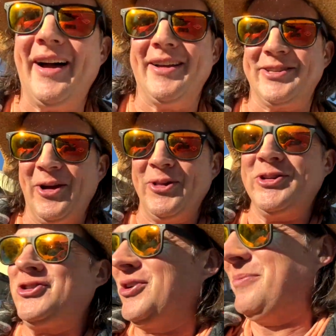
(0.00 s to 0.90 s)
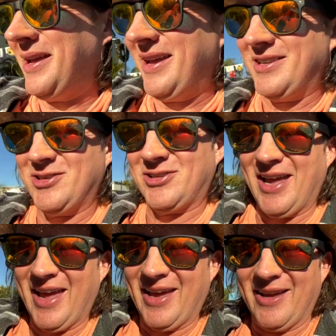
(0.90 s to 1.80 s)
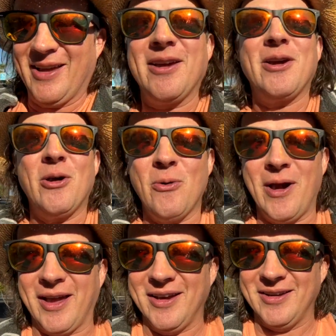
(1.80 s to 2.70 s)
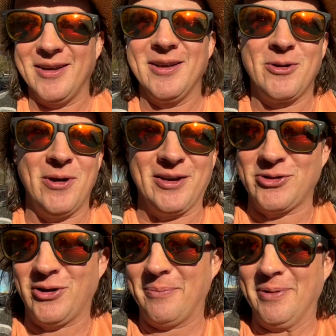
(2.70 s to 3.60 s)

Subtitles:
so this should be just a quick trip.